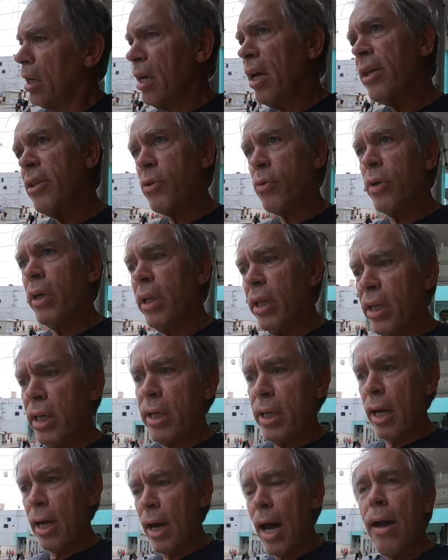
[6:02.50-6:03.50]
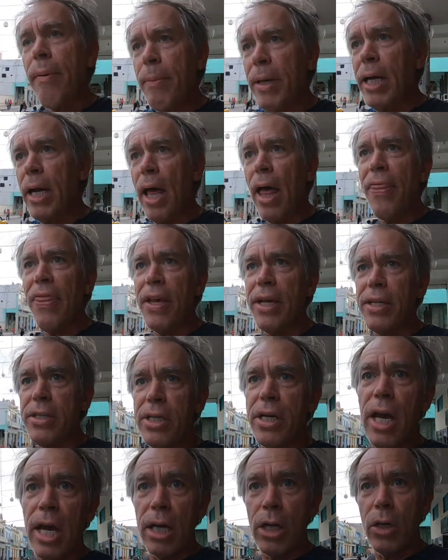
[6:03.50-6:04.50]
It's really, I mean, I think it's
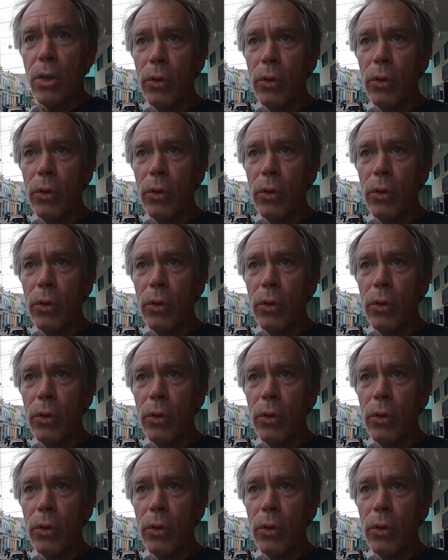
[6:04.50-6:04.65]
kind of